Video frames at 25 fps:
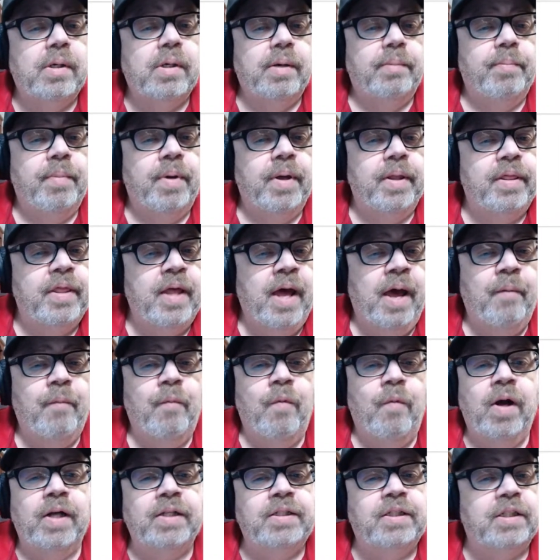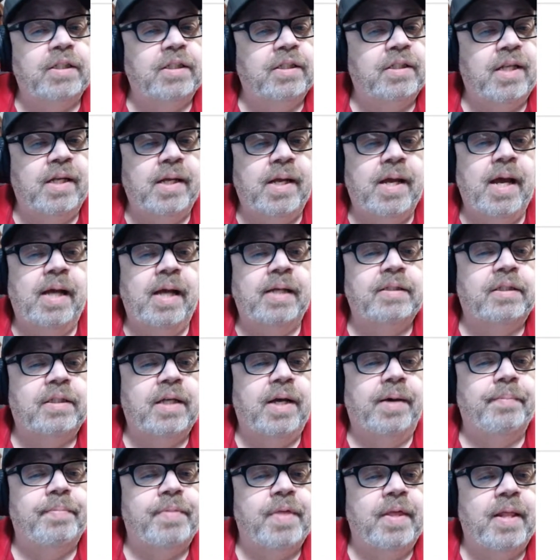but that way, just in case
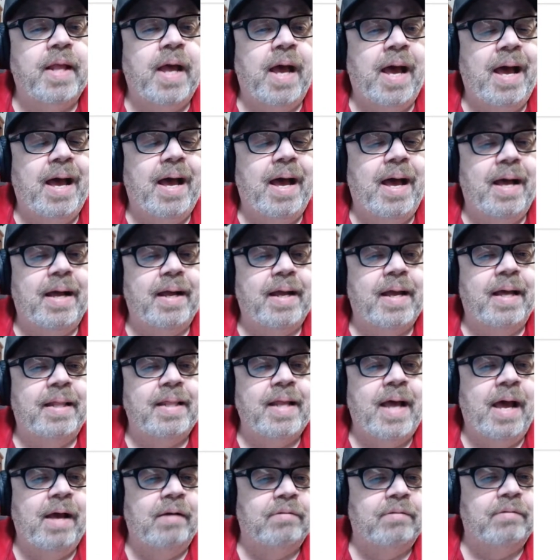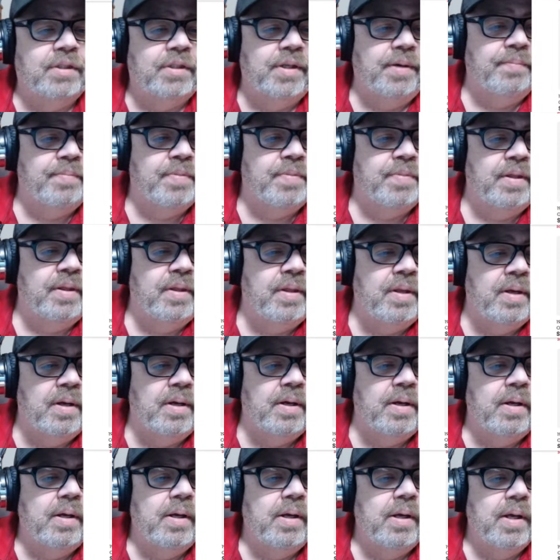something, I kind of have something
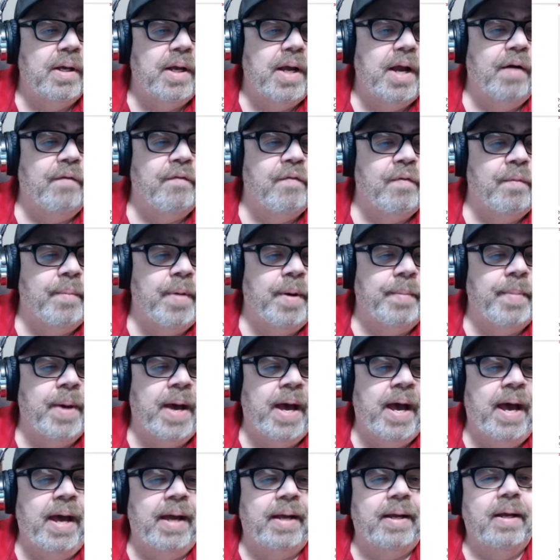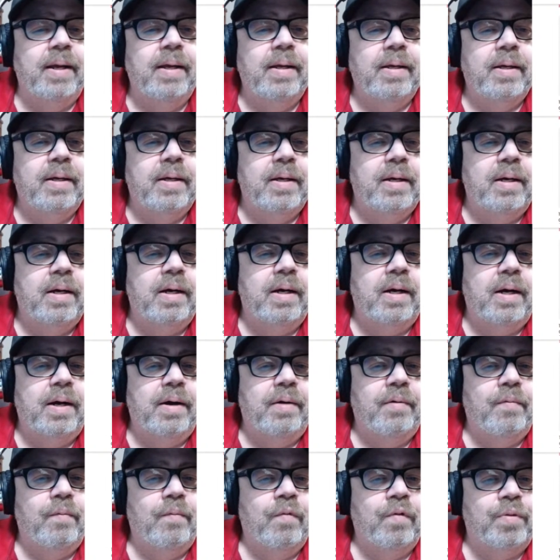to cover my back
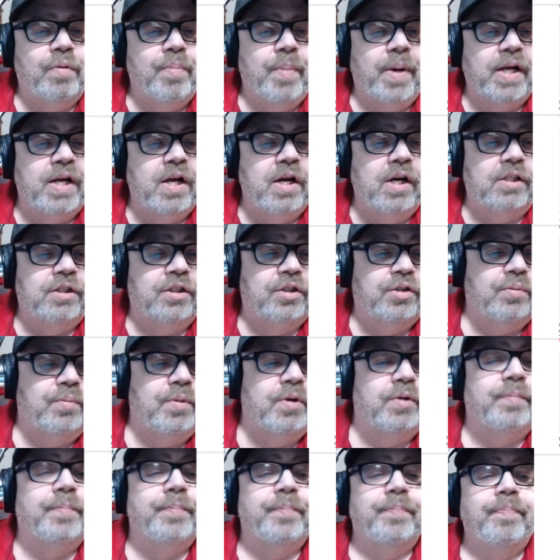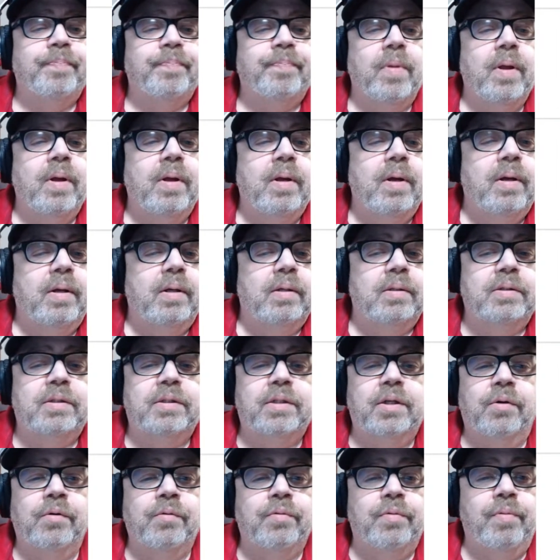with my customer.
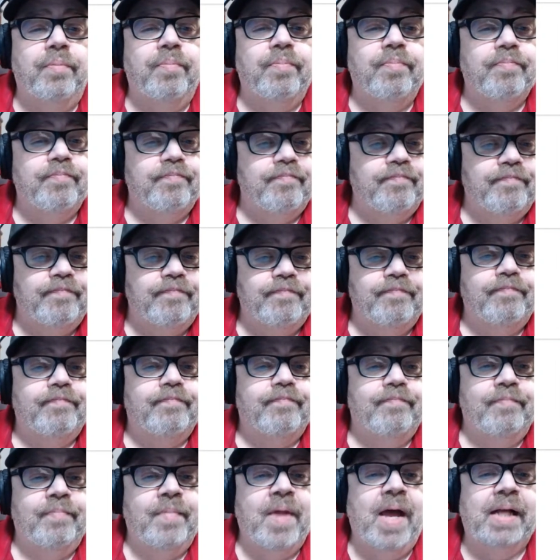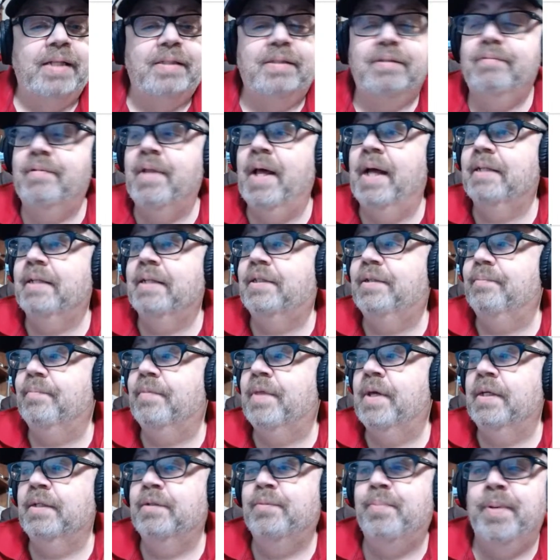So that's some
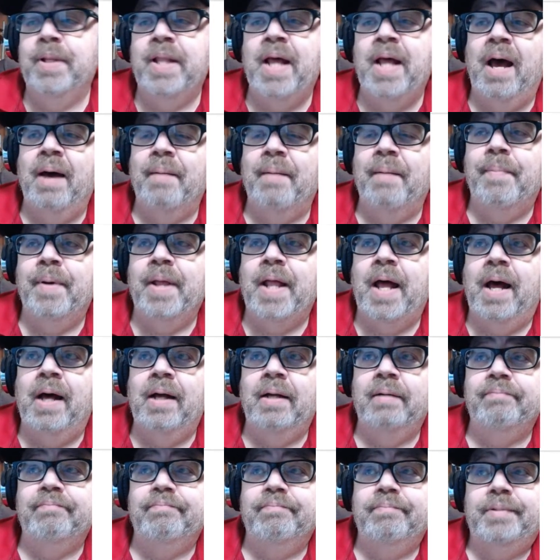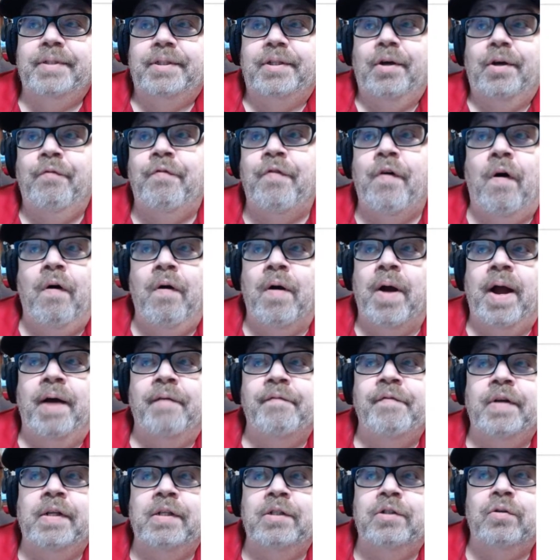things. But I so far
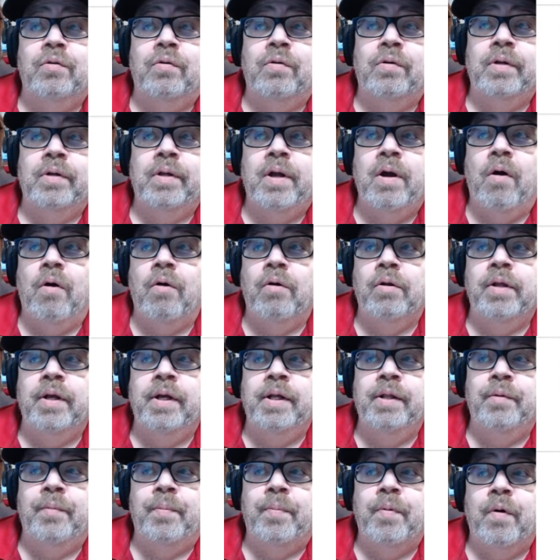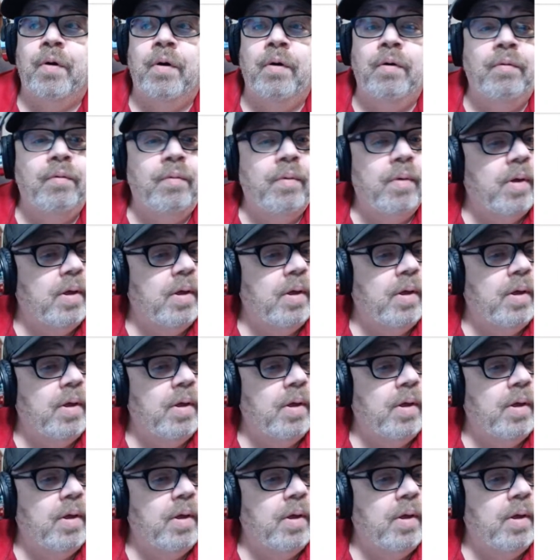I've enjoyed Car Dealer Pro.